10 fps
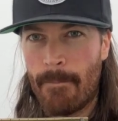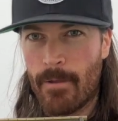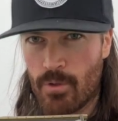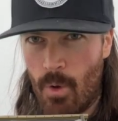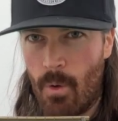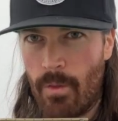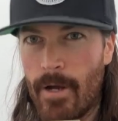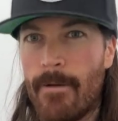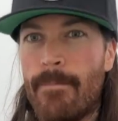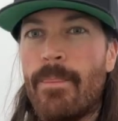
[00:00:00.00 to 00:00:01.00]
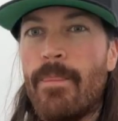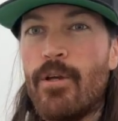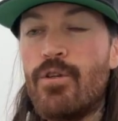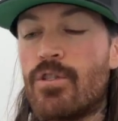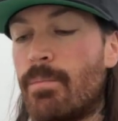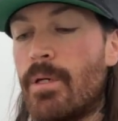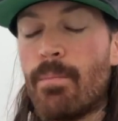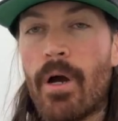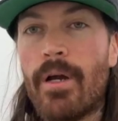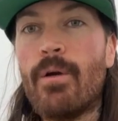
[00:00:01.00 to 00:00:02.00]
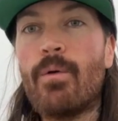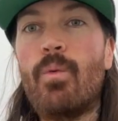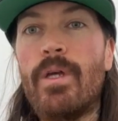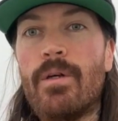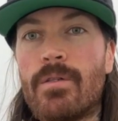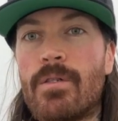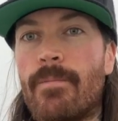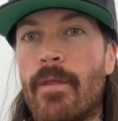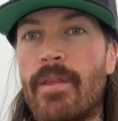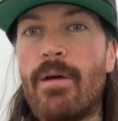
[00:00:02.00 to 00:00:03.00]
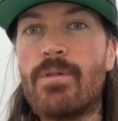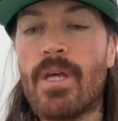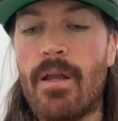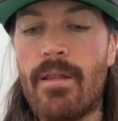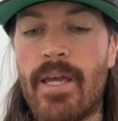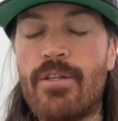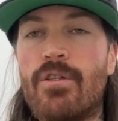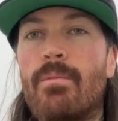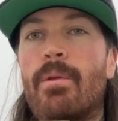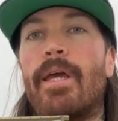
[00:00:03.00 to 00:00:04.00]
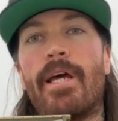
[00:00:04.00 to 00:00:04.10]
there's a hole there. There used to be a bar here with wheels on the outside of the edge of the blade.